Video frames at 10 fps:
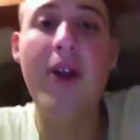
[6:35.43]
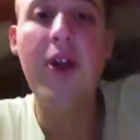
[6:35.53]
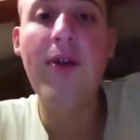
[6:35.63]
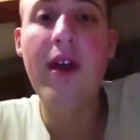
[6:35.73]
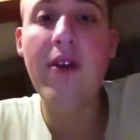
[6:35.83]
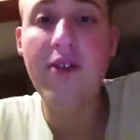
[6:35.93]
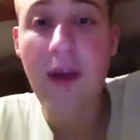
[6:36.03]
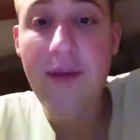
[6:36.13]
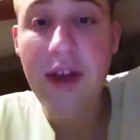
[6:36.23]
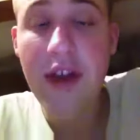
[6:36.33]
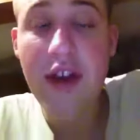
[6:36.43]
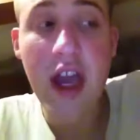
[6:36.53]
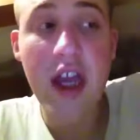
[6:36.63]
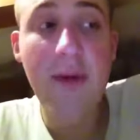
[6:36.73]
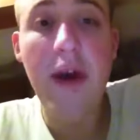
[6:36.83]
I do think stuff needs to
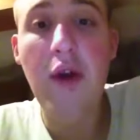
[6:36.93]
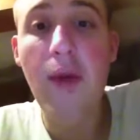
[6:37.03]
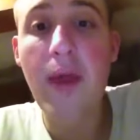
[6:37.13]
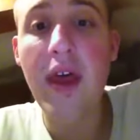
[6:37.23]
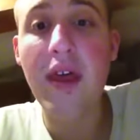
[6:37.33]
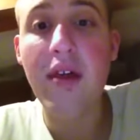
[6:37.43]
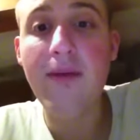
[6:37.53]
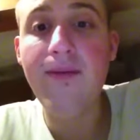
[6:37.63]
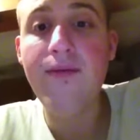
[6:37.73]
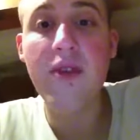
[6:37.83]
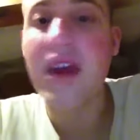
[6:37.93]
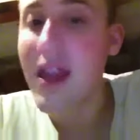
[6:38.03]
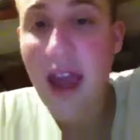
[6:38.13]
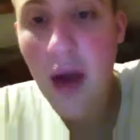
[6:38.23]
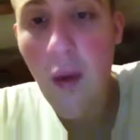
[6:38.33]
change. But I don't think you
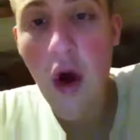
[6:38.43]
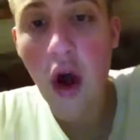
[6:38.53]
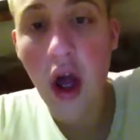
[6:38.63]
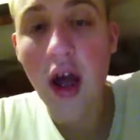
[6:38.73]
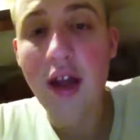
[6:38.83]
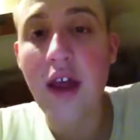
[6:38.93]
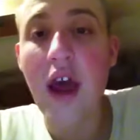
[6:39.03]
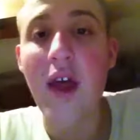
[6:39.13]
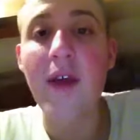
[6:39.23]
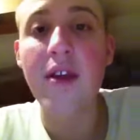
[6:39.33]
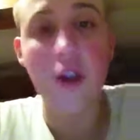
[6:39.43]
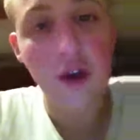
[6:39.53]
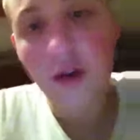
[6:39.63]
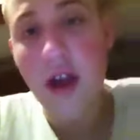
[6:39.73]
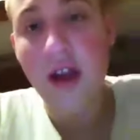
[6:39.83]
can take away all guns. And I think the
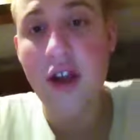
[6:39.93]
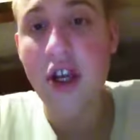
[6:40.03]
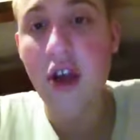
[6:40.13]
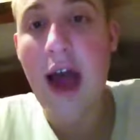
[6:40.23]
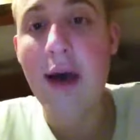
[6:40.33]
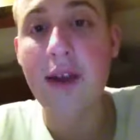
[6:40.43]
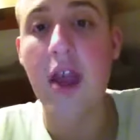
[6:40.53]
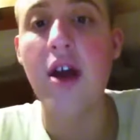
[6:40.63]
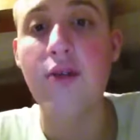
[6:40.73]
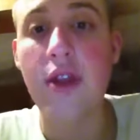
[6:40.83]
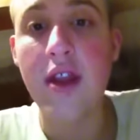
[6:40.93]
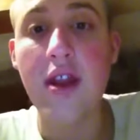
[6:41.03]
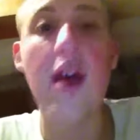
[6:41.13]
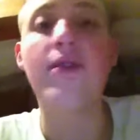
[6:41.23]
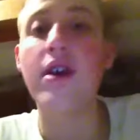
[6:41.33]
news needs to chill out with the gun
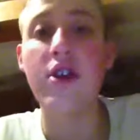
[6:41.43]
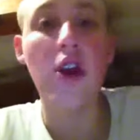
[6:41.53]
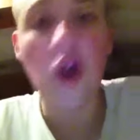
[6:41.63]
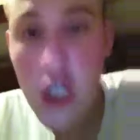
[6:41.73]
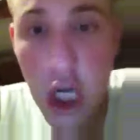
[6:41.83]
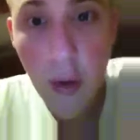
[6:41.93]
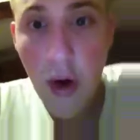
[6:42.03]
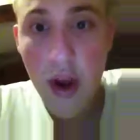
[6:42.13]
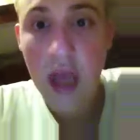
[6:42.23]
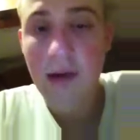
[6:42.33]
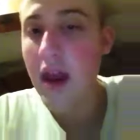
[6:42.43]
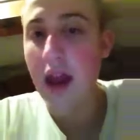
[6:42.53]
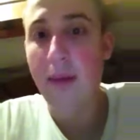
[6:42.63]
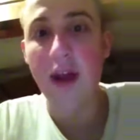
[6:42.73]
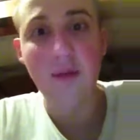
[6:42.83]
stuff. Cause you don't show it on TV because
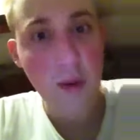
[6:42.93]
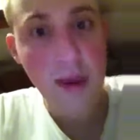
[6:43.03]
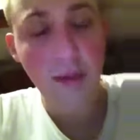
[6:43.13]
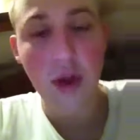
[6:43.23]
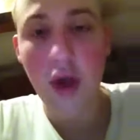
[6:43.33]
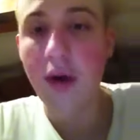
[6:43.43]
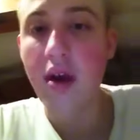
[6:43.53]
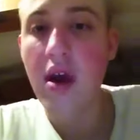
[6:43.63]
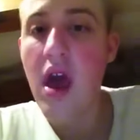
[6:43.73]
that makes more people do it.